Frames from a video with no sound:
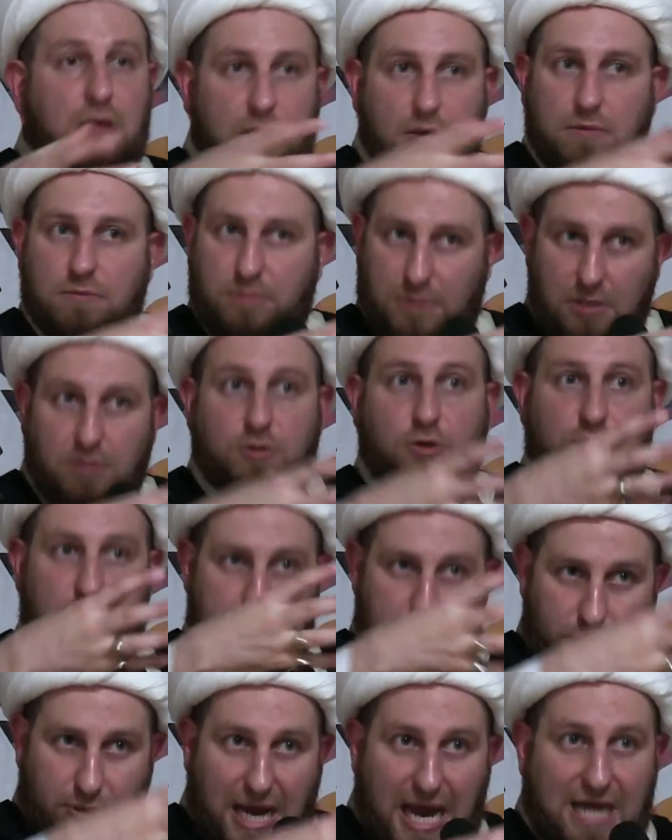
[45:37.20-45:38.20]
You know, you
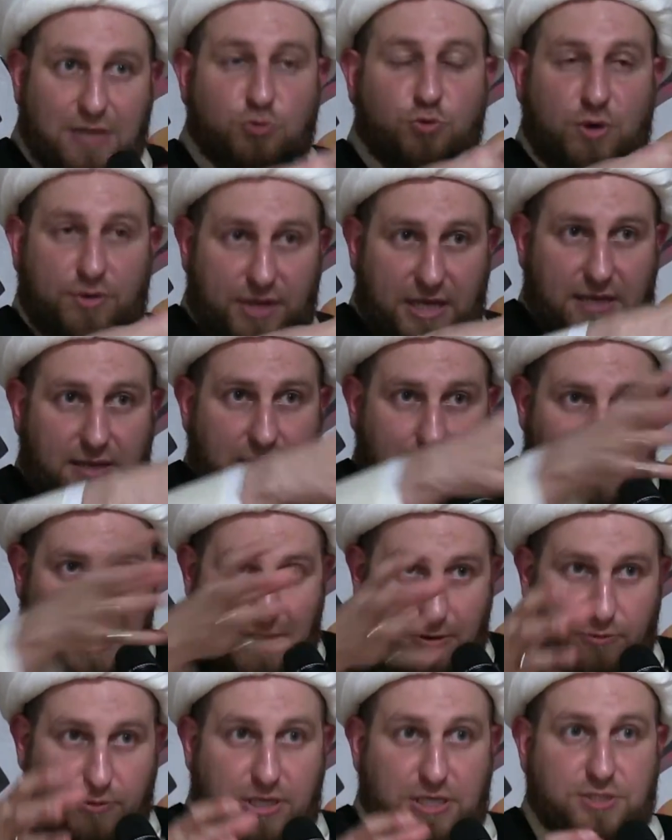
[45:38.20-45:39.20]
interact within the
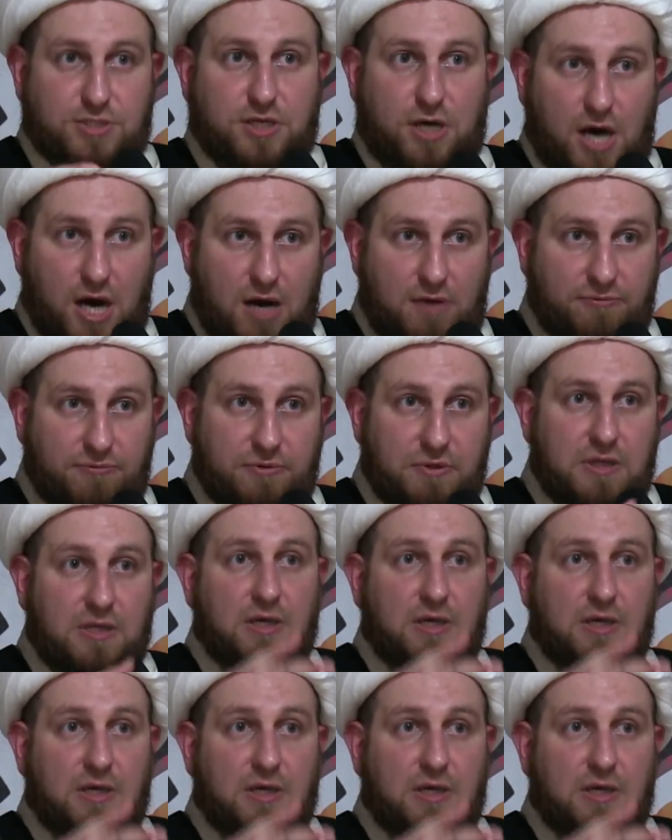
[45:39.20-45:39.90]
boundaries of